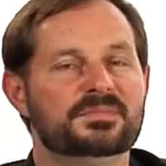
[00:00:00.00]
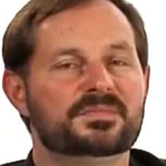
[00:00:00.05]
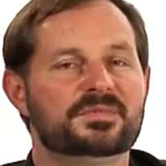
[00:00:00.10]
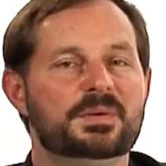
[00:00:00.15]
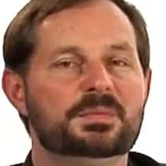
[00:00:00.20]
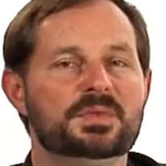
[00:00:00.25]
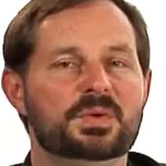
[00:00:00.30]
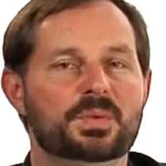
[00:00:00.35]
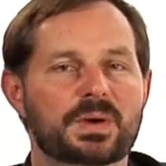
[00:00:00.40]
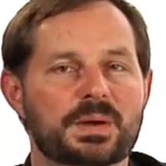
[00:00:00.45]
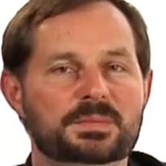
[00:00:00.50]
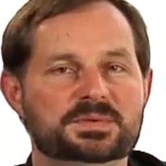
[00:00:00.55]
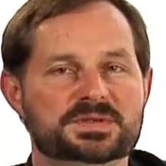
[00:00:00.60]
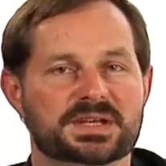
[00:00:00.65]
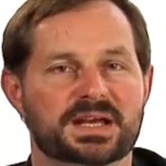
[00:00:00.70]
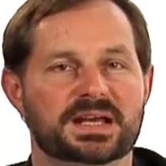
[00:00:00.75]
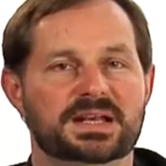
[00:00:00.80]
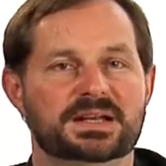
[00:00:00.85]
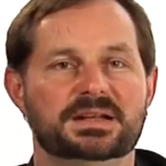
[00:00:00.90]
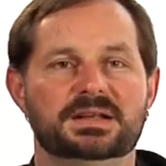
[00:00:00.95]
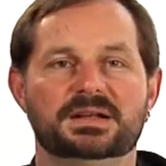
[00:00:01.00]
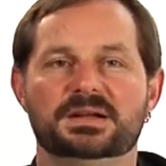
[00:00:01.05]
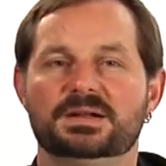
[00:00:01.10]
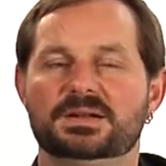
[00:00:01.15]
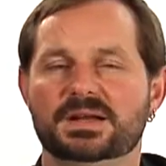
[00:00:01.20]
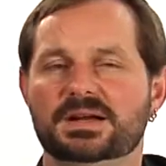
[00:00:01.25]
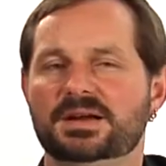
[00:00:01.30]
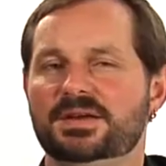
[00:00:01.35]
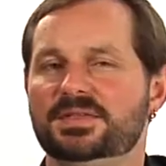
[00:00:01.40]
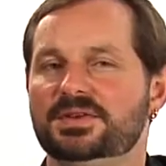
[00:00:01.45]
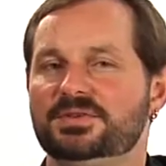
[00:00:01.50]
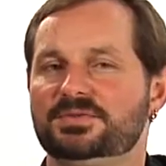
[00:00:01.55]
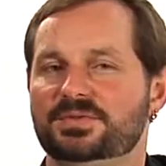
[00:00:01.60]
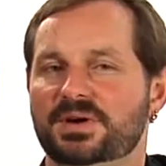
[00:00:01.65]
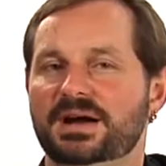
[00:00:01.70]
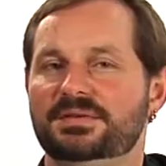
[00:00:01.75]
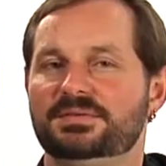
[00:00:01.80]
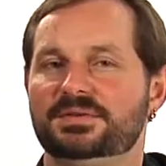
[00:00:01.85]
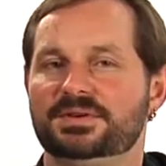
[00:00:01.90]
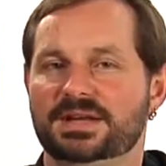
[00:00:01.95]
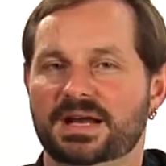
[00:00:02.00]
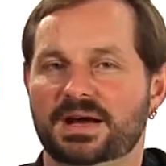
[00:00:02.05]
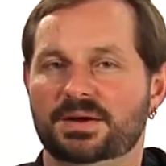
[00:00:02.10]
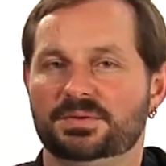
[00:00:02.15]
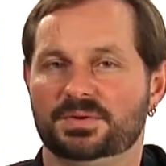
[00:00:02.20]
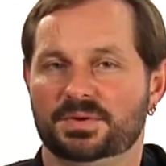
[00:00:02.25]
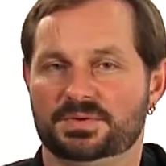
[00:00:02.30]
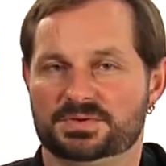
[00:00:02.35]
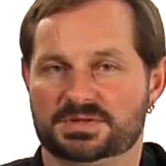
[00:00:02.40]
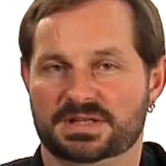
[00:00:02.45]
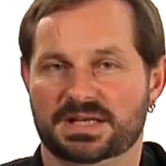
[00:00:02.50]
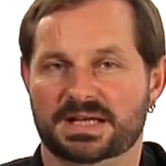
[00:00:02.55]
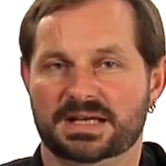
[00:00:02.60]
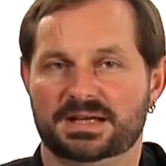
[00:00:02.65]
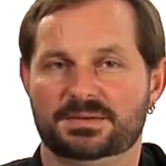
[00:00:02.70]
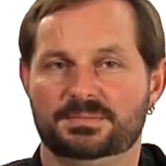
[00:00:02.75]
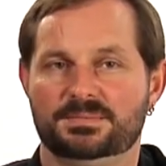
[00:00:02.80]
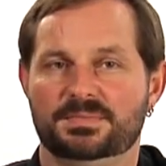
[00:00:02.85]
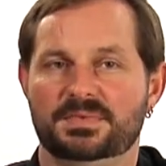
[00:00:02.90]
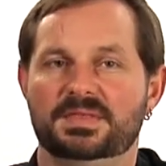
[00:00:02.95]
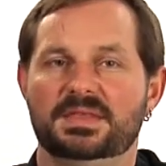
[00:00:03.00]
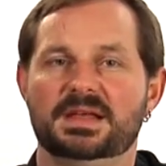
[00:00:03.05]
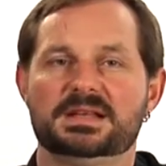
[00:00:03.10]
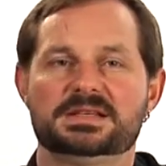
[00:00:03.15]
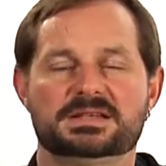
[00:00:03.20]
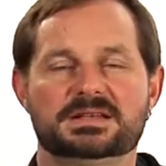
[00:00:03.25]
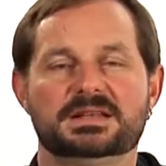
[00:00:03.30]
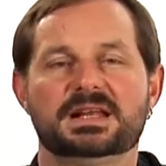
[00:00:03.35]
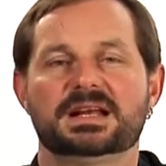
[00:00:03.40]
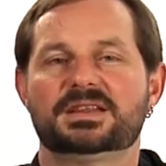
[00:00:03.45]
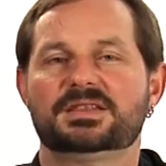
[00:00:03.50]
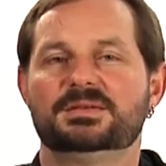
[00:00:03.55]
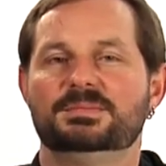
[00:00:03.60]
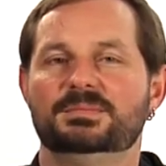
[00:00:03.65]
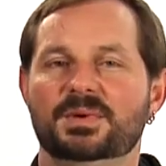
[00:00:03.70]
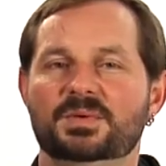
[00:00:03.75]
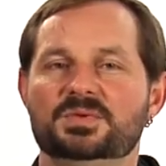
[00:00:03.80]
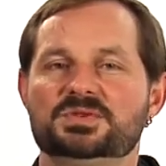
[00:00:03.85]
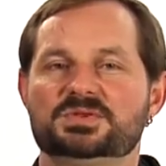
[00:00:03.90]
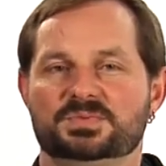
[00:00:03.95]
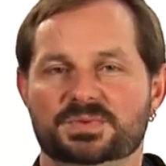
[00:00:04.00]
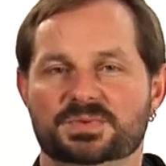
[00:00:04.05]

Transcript: From the website, click on the Driver Downloads link, then select the most